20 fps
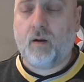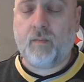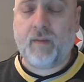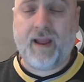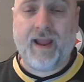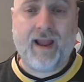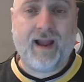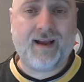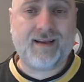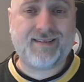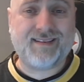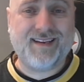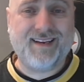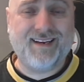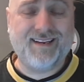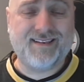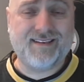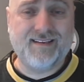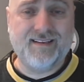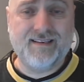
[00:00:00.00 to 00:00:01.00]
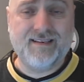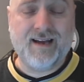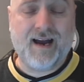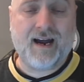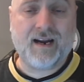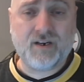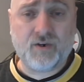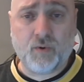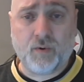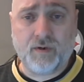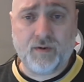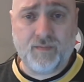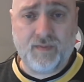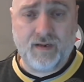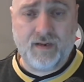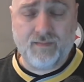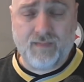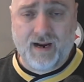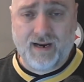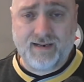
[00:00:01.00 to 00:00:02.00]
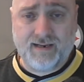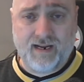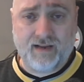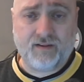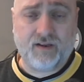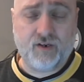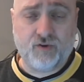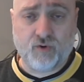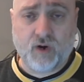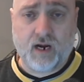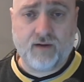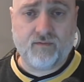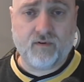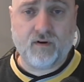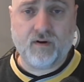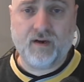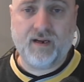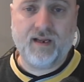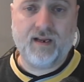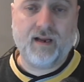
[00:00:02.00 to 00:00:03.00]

As it is not going to be my daily driver,